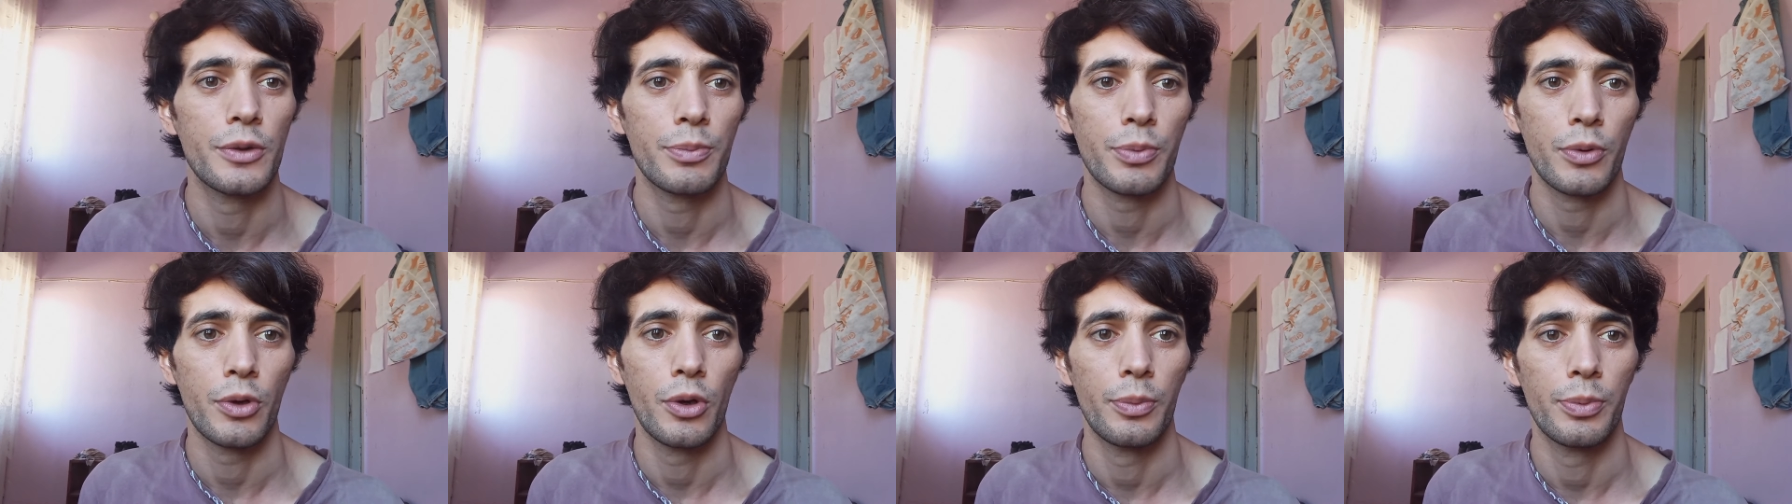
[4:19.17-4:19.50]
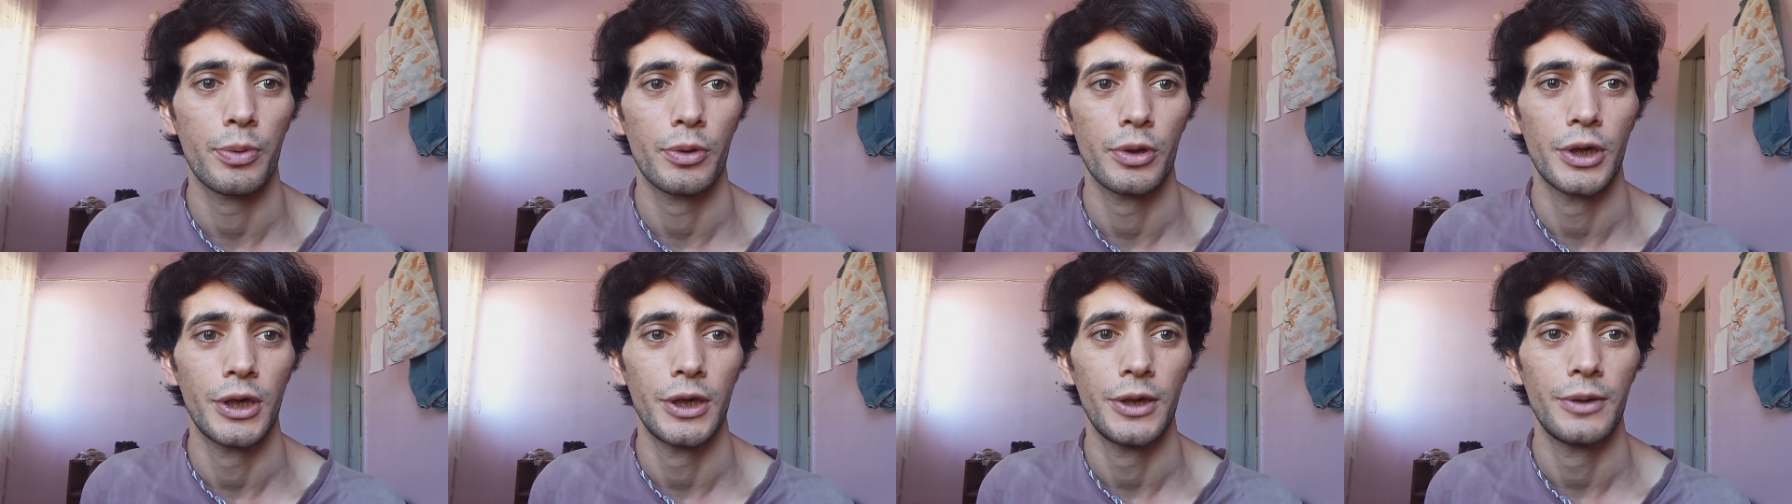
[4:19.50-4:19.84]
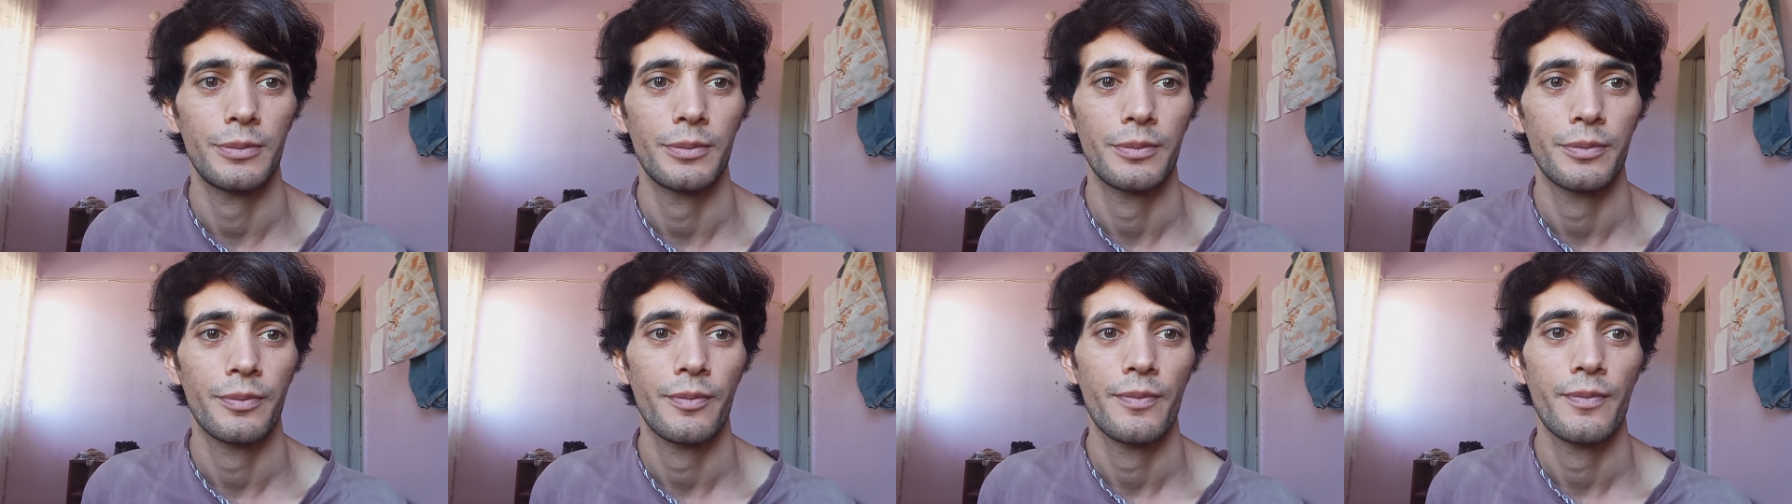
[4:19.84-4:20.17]
properly.
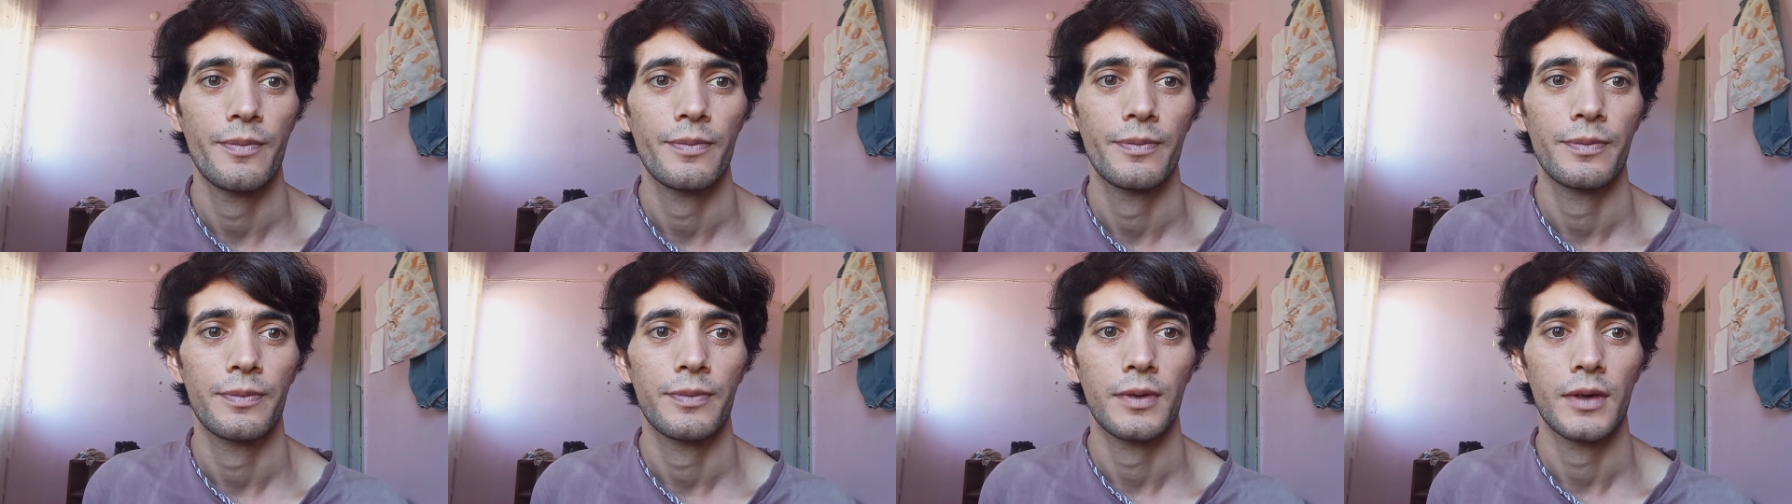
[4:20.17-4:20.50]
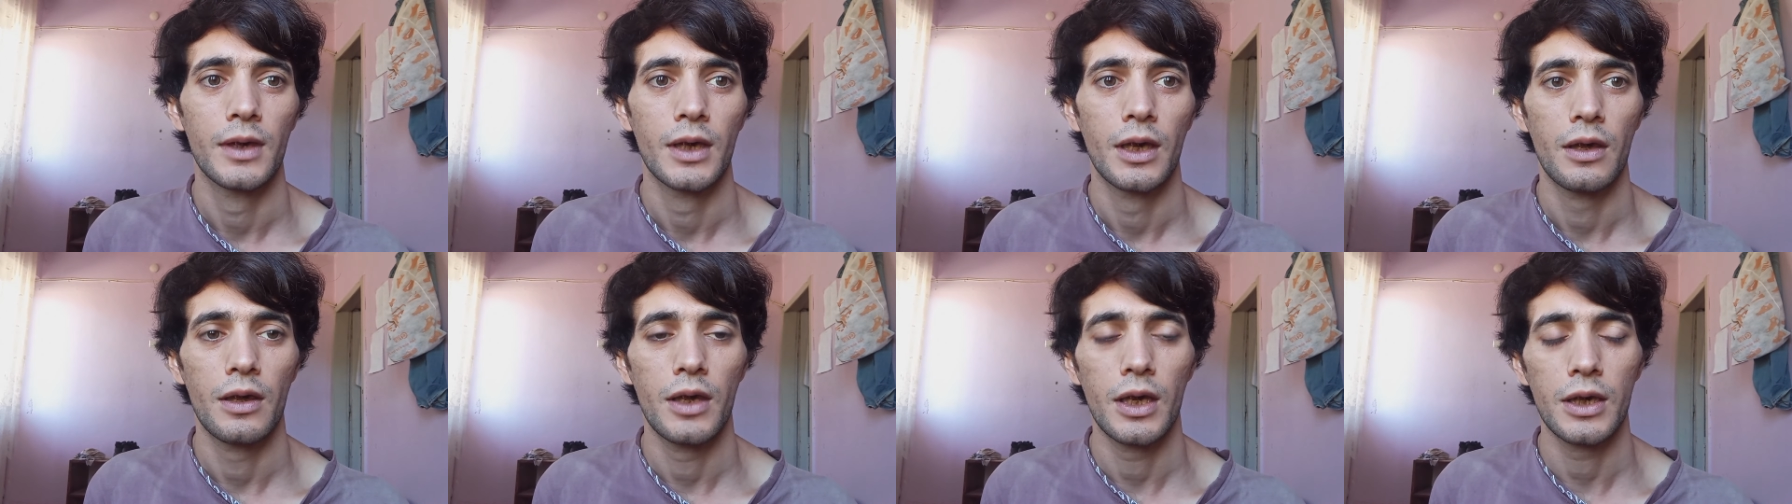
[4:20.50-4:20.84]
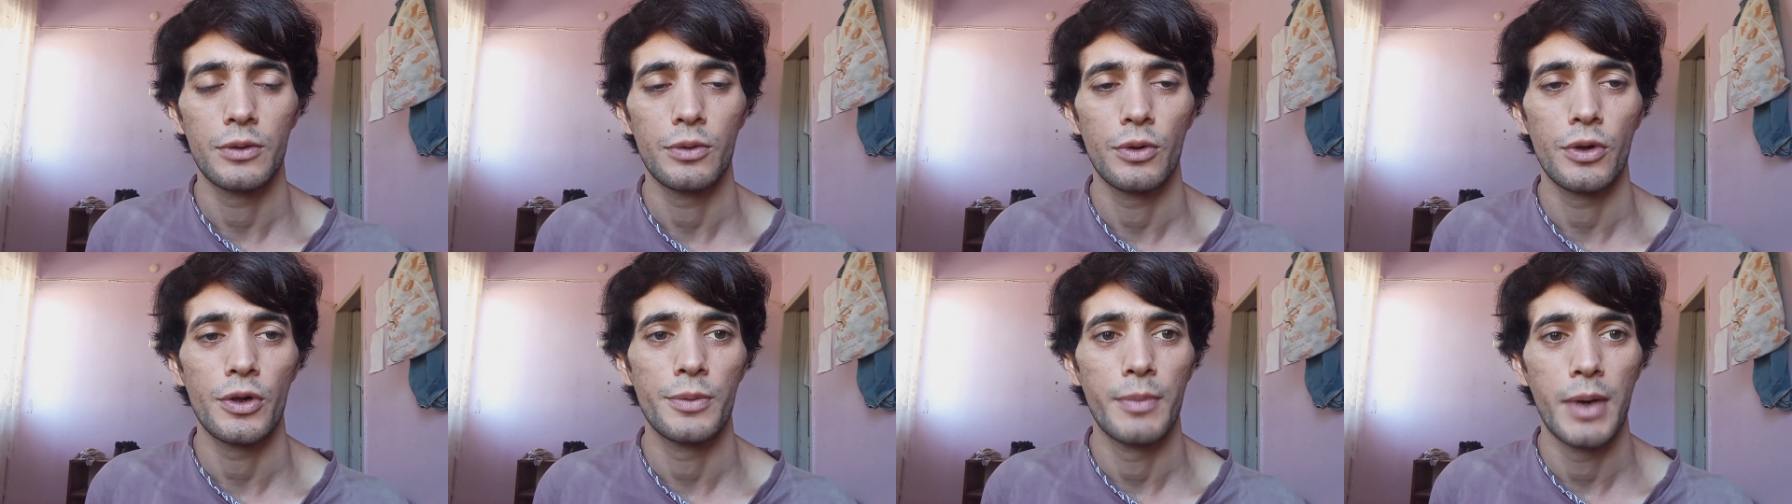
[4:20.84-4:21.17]
That
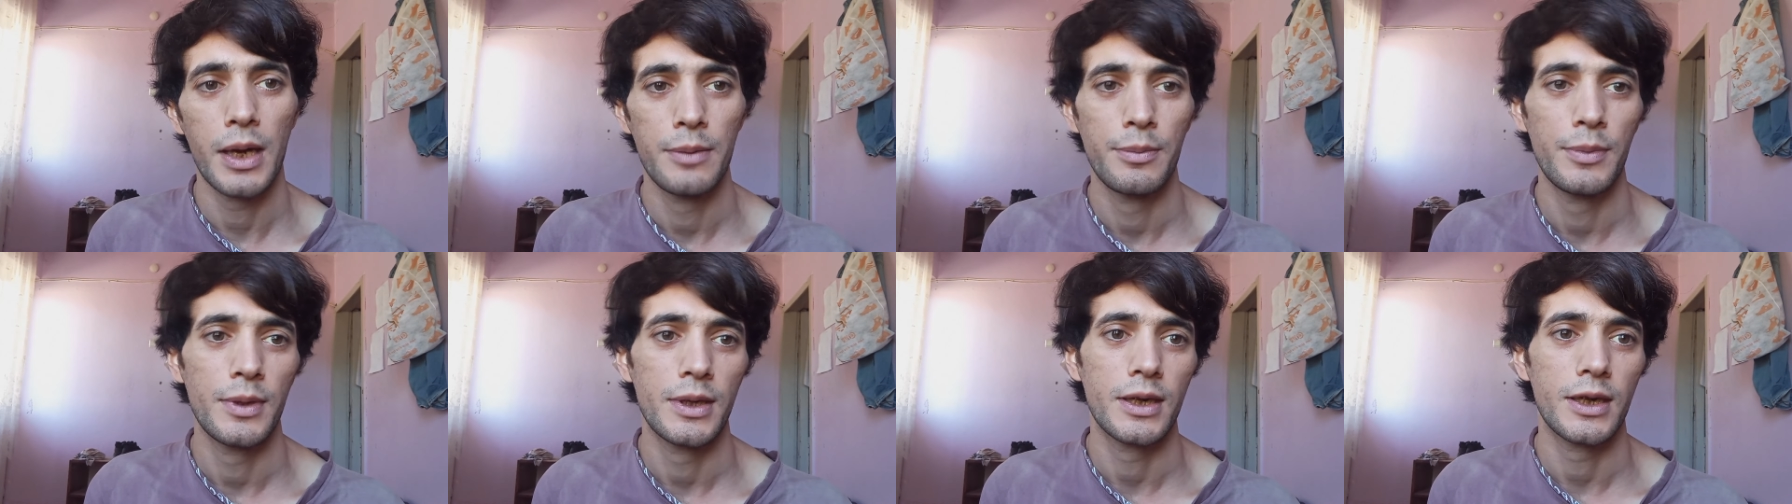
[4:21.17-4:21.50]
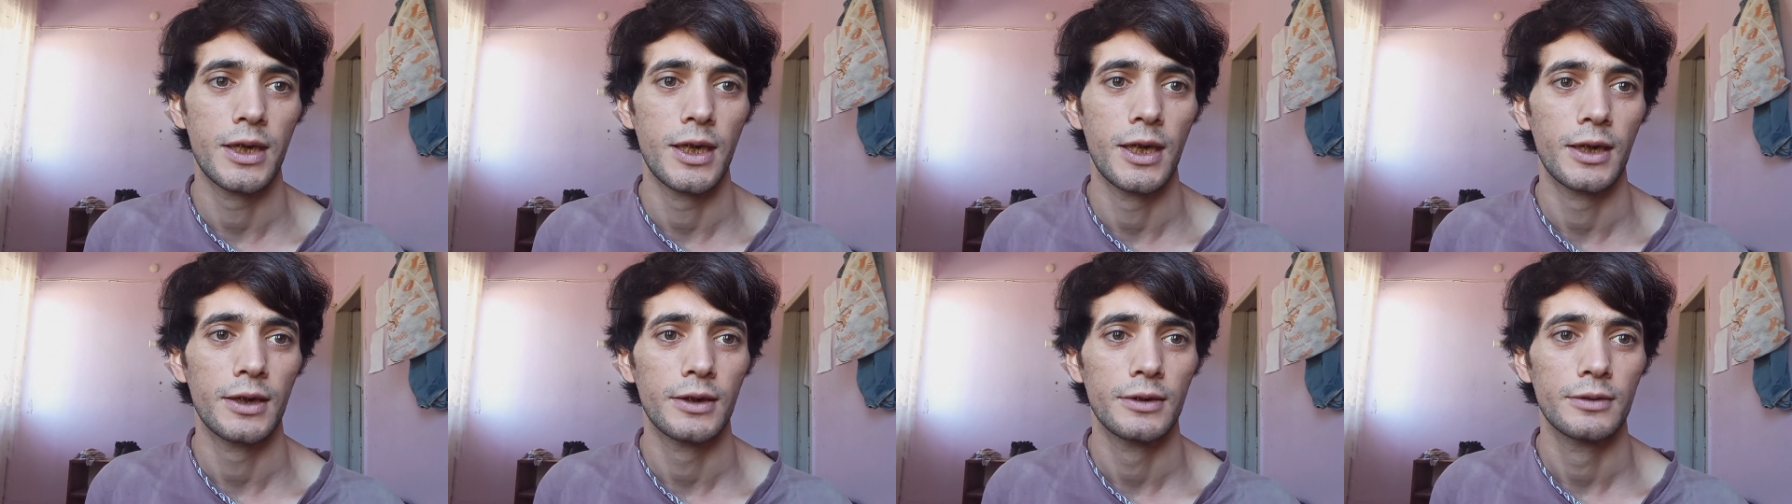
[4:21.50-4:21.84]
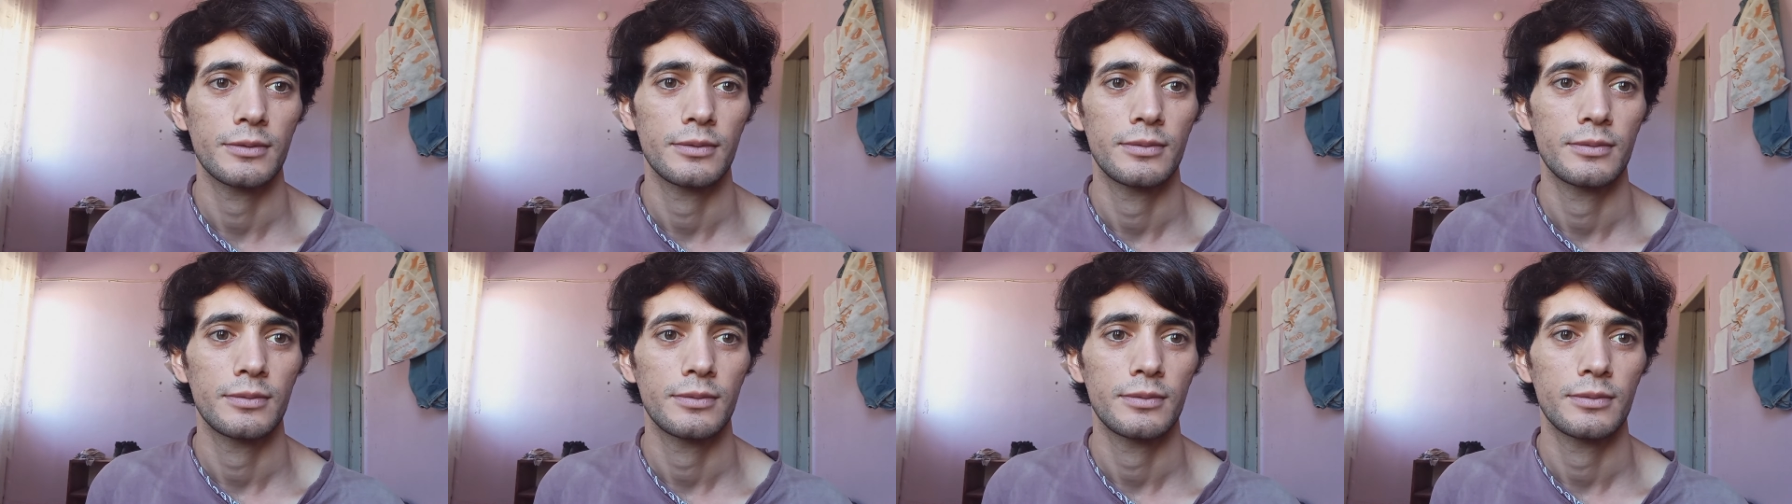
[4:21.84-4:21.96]
was my mistake.